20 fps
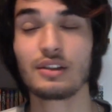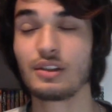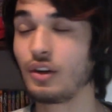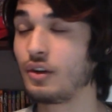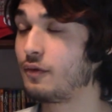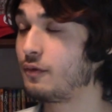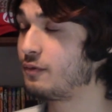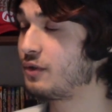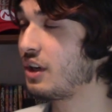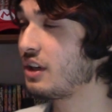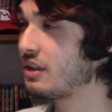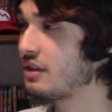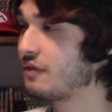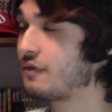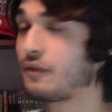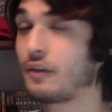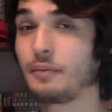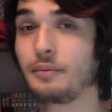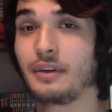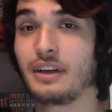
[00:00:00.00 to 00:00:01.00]
So judging
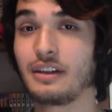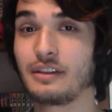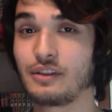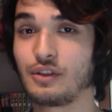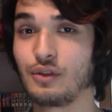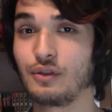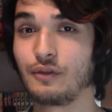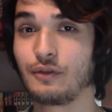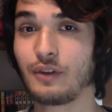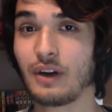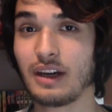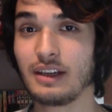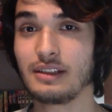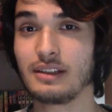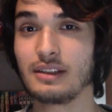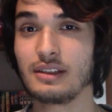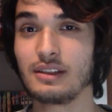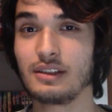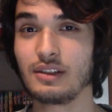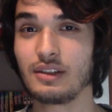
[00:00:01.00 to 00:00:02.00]
from these two
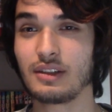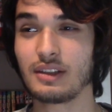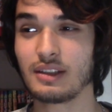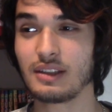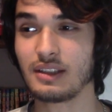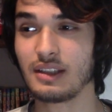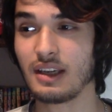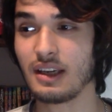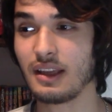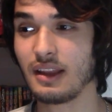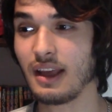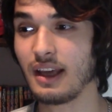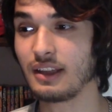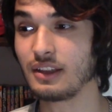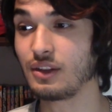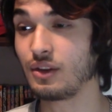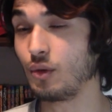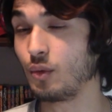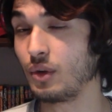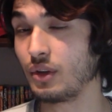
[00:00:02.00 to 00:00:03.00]
phrases, you can see
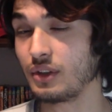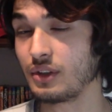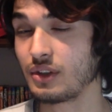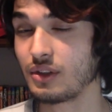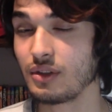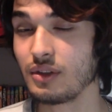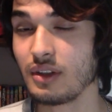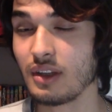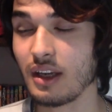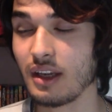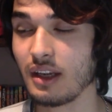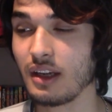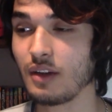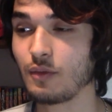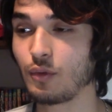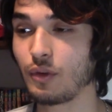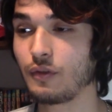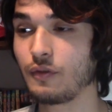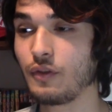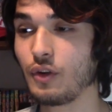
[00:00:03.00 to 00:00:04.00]
that the word
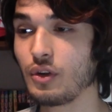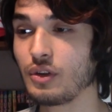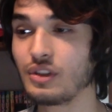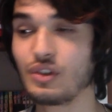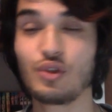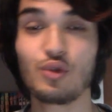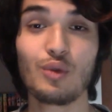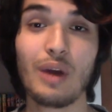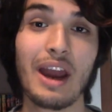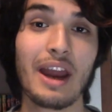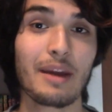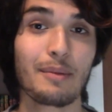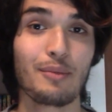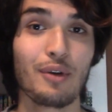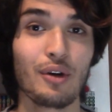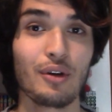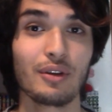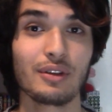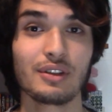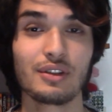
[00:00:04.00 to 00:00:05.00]
tsundere refers to a
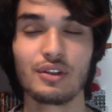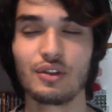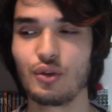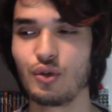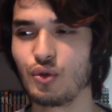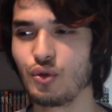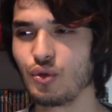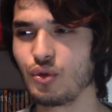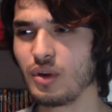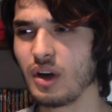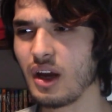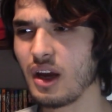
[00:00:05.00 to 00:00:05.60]
person who